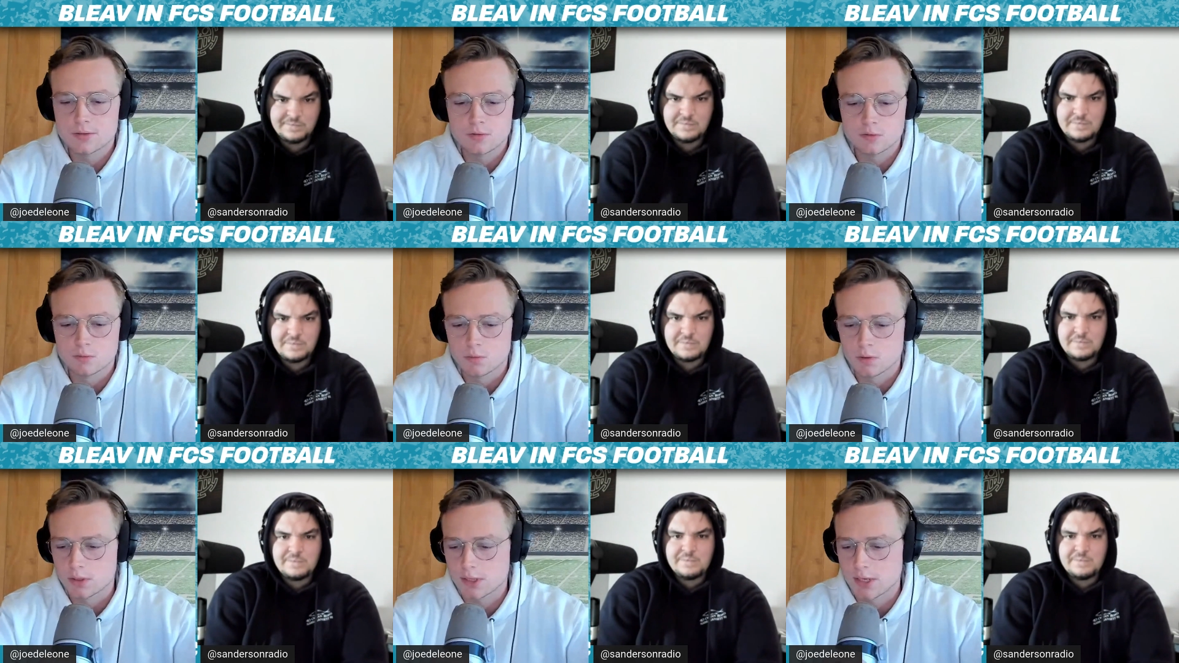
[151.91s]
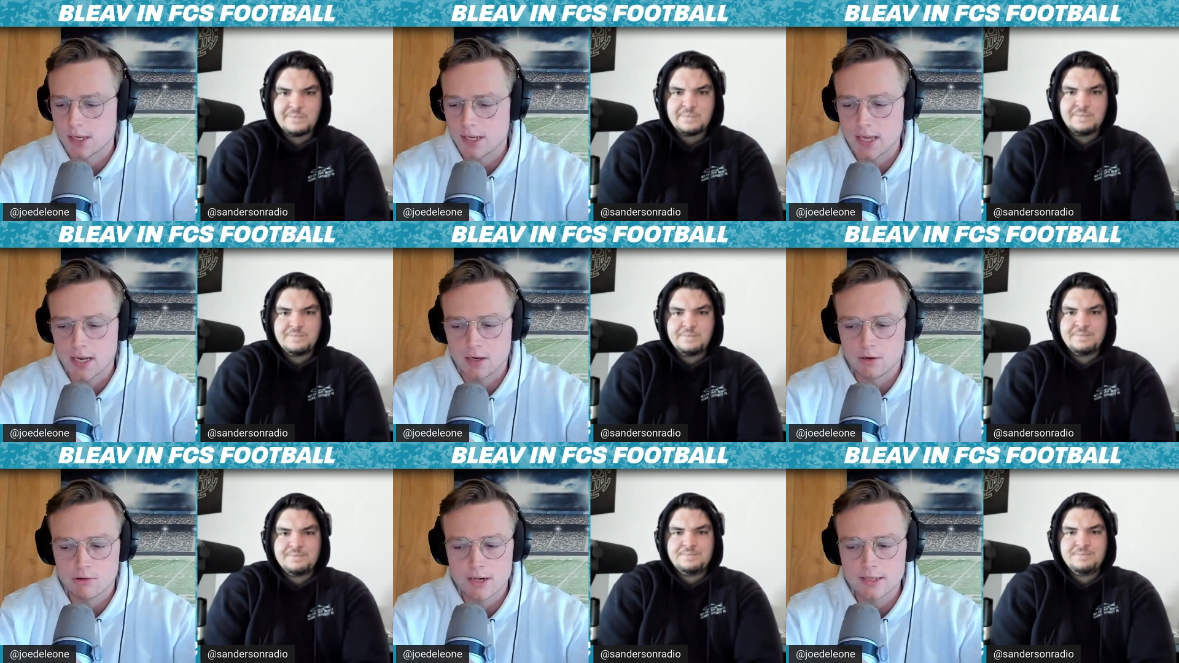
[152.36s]
Speaker 1: We're
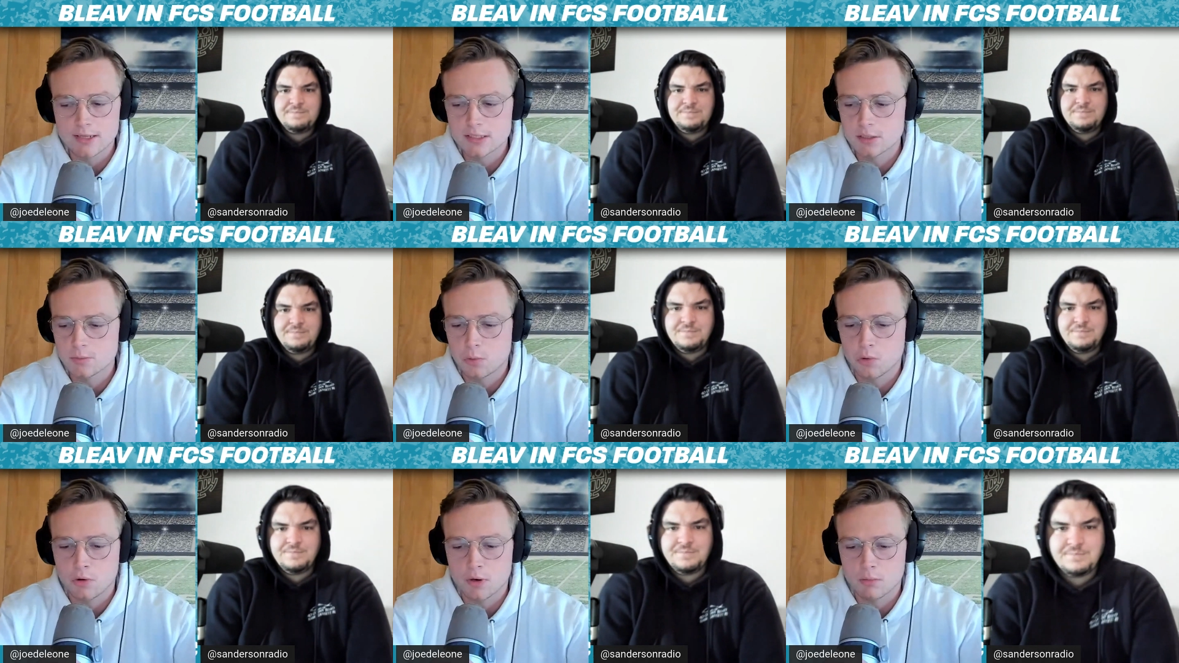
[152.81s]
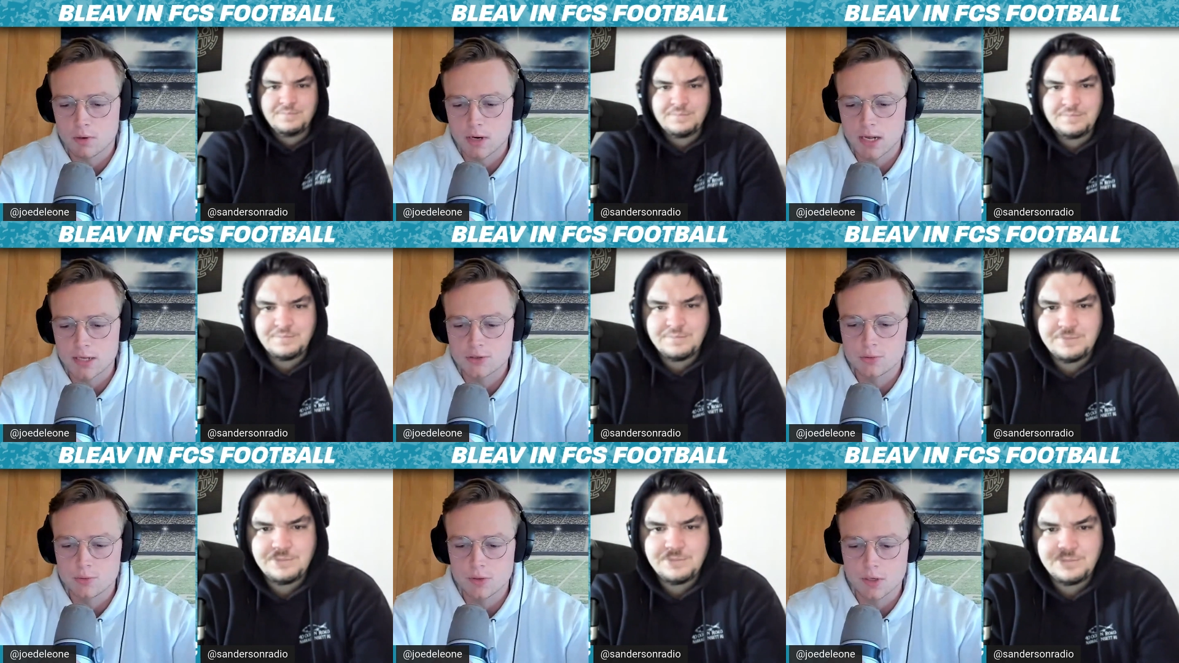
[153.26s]
getting right to the point. We're not
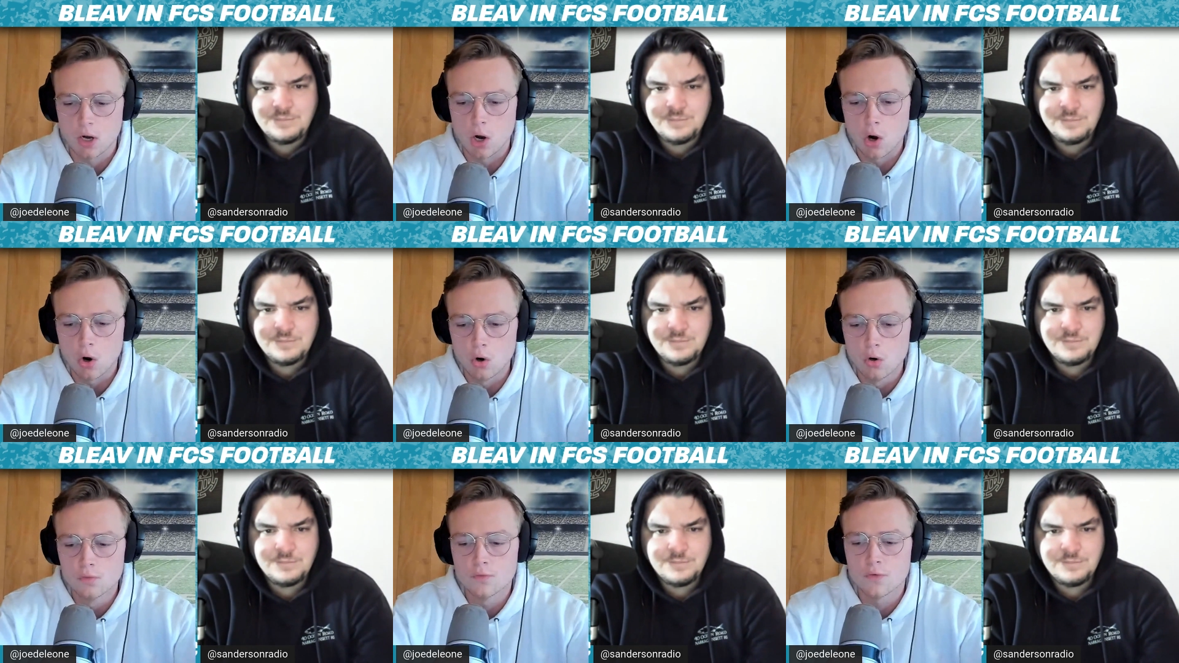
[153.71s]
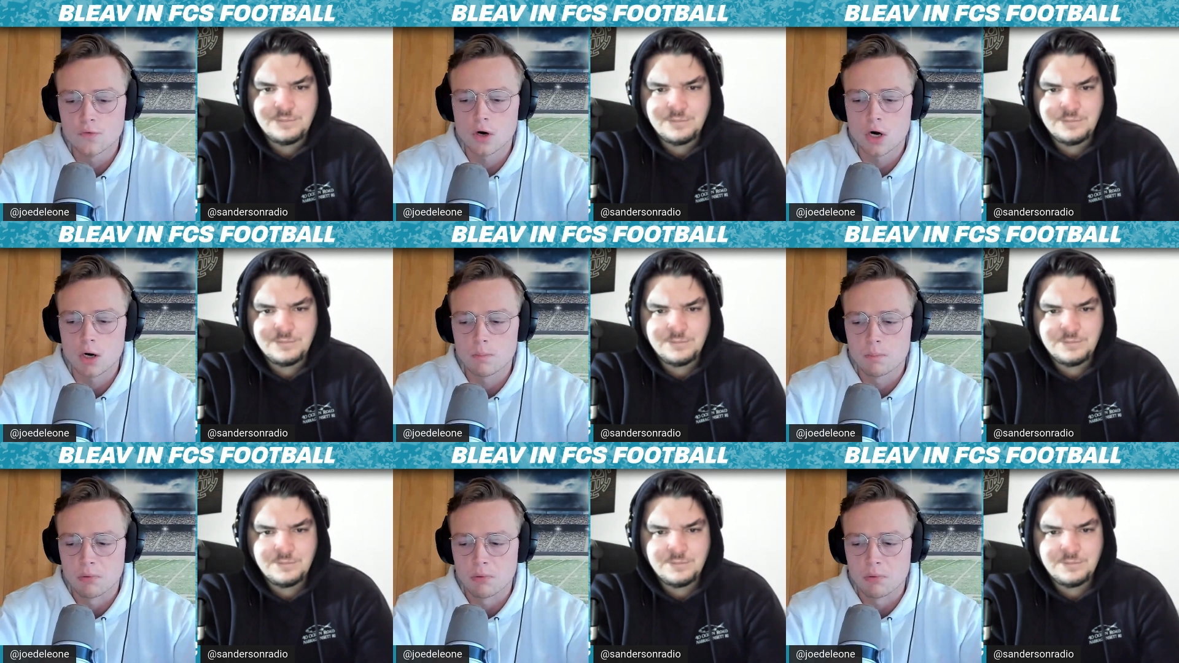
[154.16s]
doing an overall